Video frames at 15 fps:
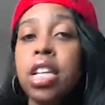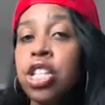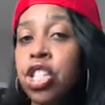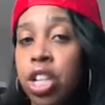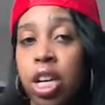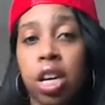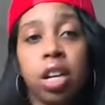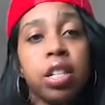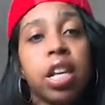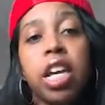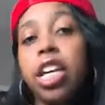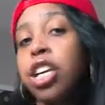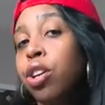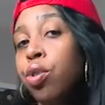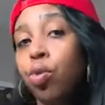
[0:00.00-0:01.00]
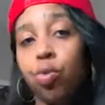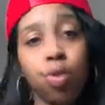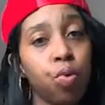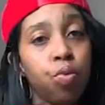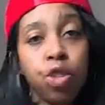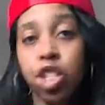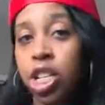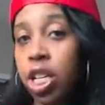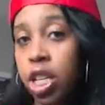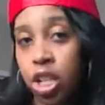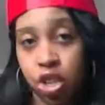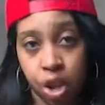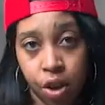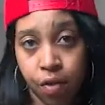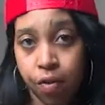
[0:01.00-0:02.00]
jail that he don't know what she in
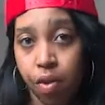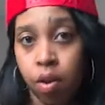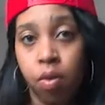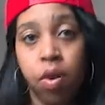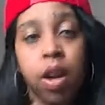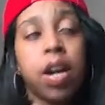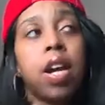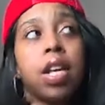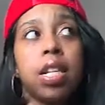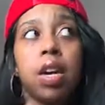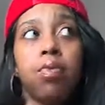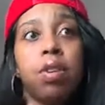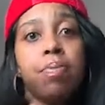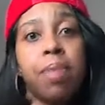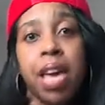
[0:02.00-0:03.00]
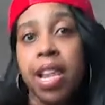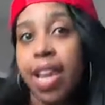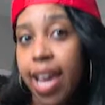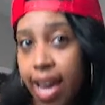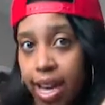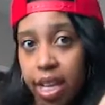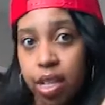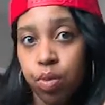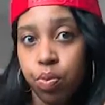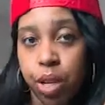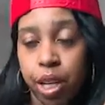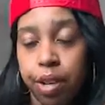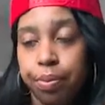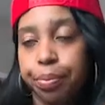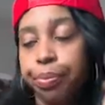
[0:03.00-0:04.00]
jail for, that we met last week.